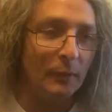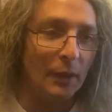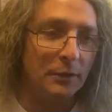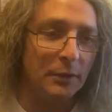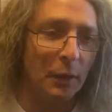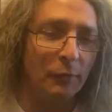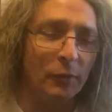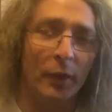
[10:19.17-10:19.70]

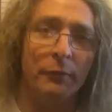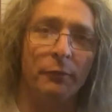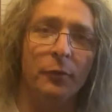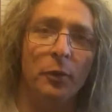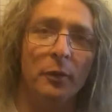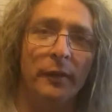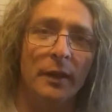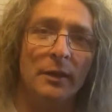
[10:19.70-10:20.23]
So I've got a
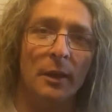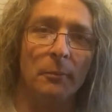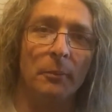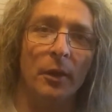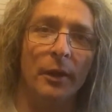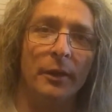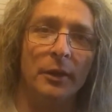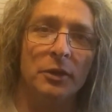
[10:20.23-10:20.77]
few things I'm
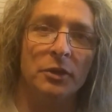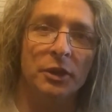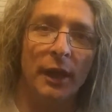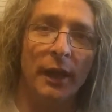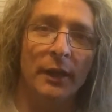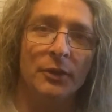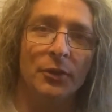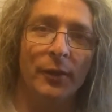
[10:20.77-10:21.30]
going to
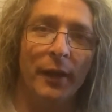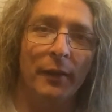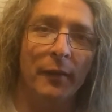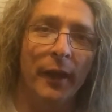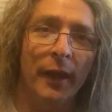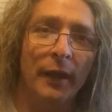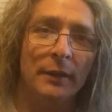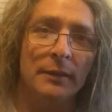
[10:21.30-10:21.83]
change around
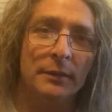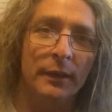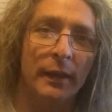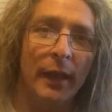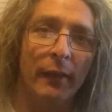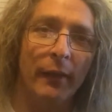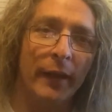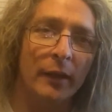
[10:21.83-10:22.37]
there and see
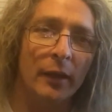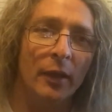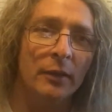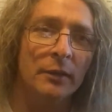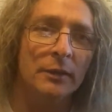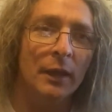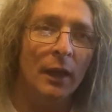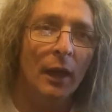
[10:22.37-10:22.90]
how that
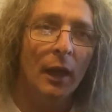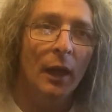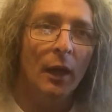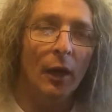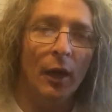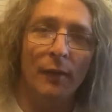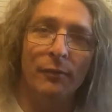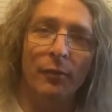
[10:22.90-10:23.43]
goes.
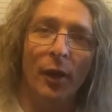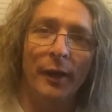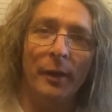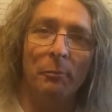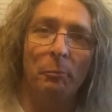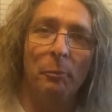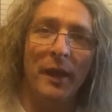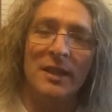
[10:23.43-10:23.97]
I find
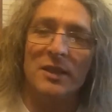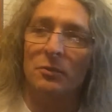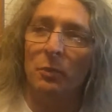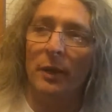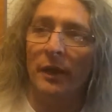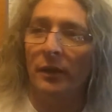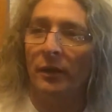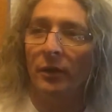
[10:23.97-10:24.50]
it best
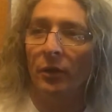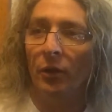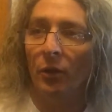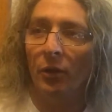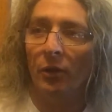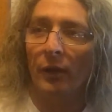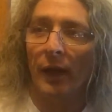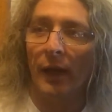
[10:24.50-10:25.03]
when
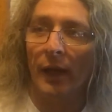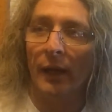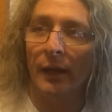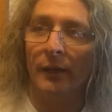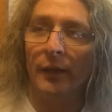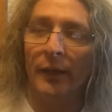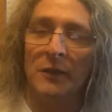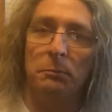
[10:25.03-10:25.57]
you're
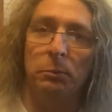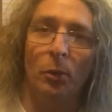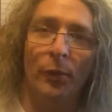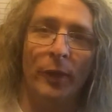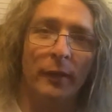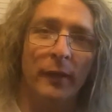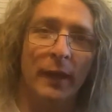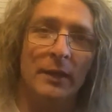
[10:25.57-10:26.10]

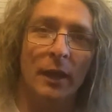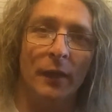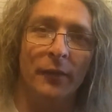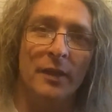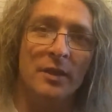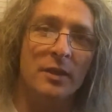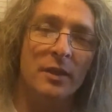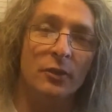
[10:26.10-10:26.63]
exploring things like
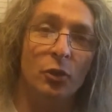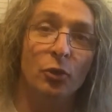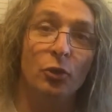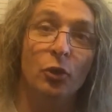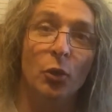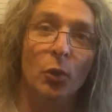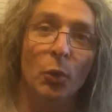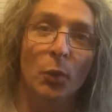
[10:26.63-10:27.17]
this to
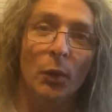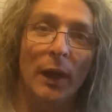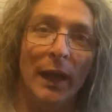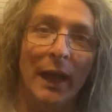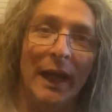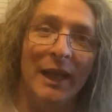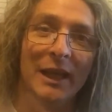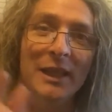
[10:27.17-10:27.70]
do
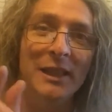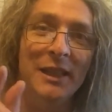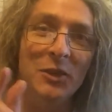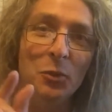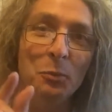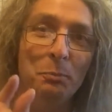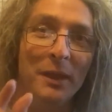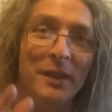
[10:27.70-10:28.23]
a
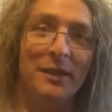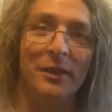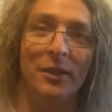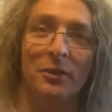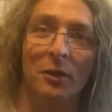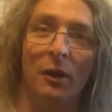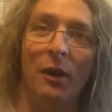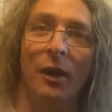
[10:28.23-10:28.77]
little bit at a
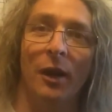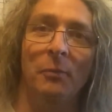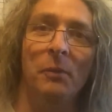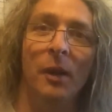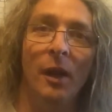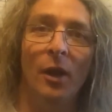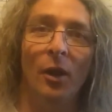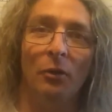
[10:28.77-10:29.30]
time
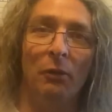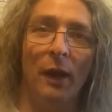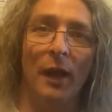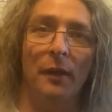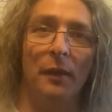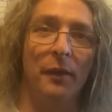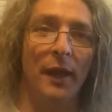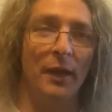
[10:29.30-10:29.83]

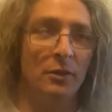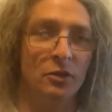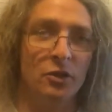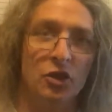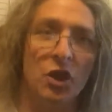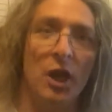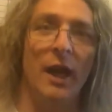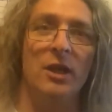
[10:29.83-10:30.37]
rather than
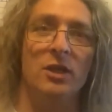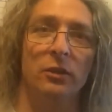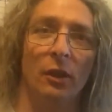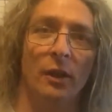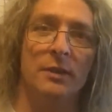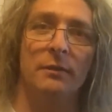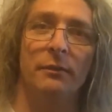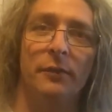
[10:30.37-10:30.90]
change
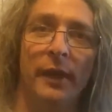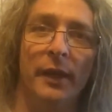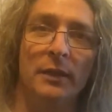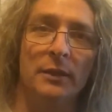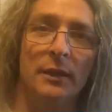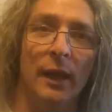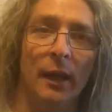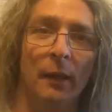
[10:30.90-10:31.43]
lots of
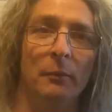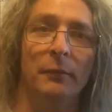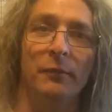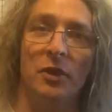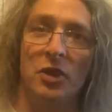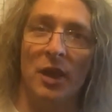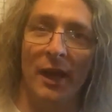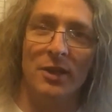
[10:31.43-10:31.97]
things. If
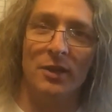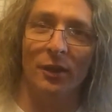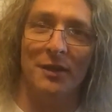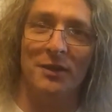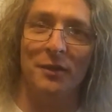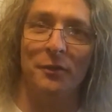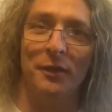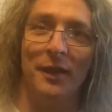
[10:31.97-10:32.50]
you change
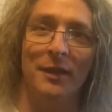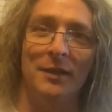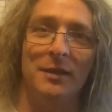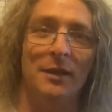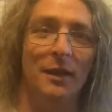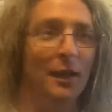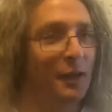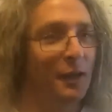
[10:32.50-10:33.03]
lots of things,